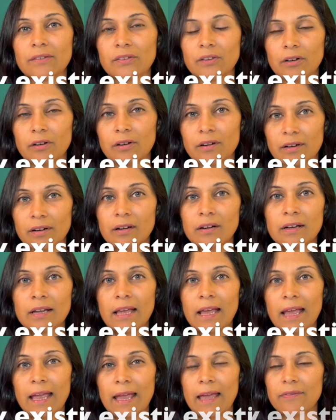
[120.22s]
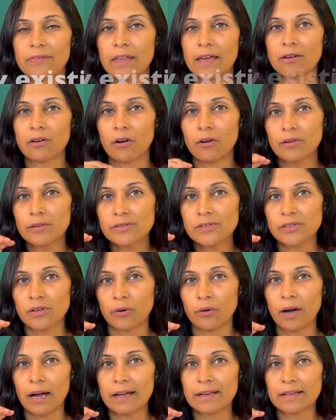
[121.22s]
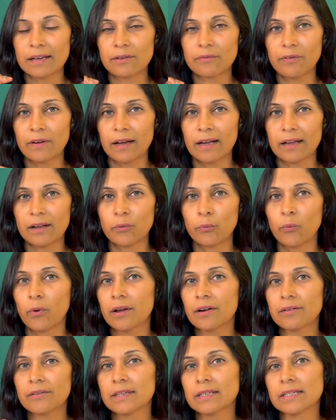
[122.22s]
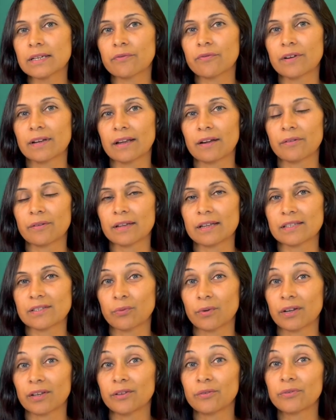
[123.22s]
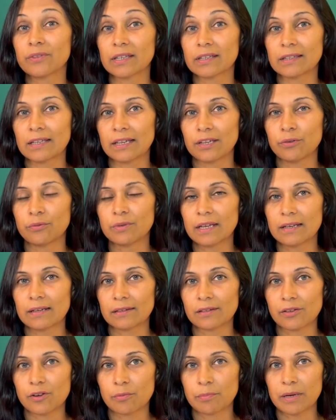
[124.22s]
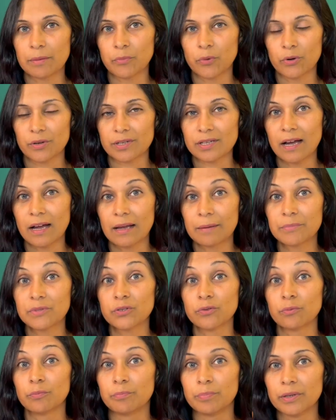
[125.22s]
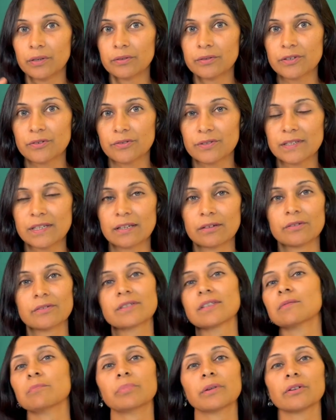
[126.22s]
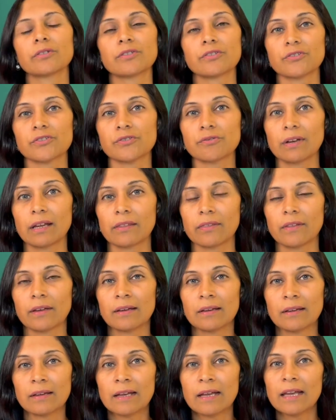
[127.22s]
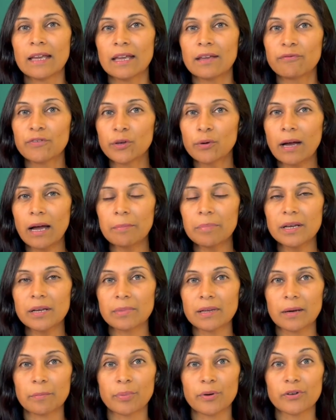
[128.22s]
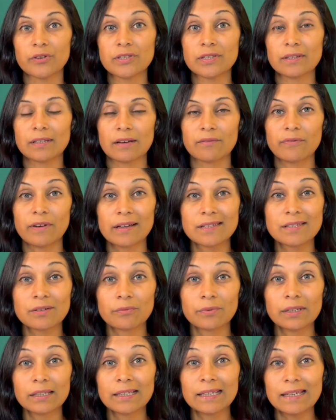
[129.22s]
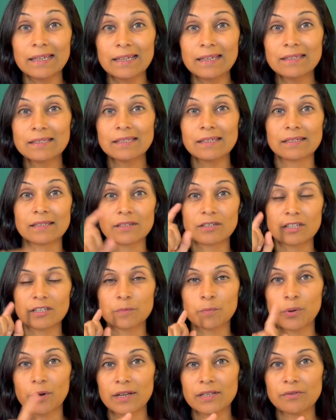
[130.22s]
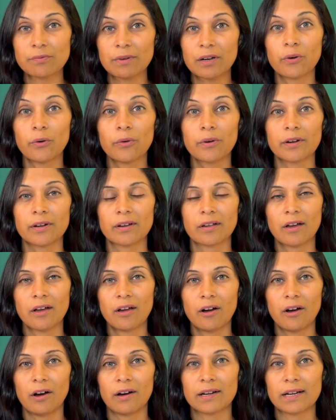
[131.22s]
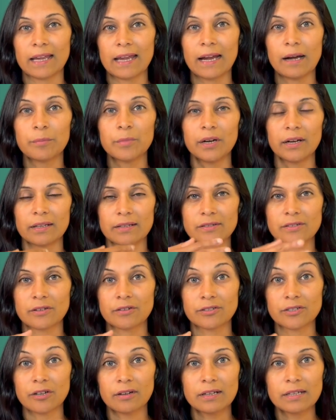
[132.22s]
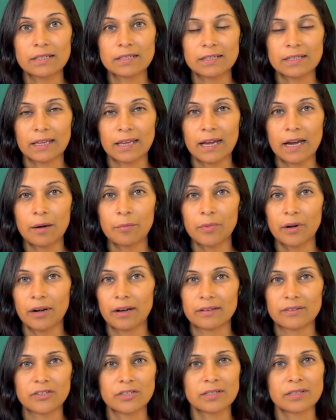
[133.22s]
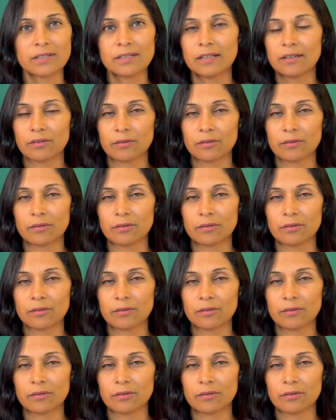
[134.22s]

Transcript: are, and then also identifying what are the different areas where you think that you need a little bit more time to build your skills and build your strength. If you happen to be a person that finds it really easy to just press record on a camera and start talking to the camera and just,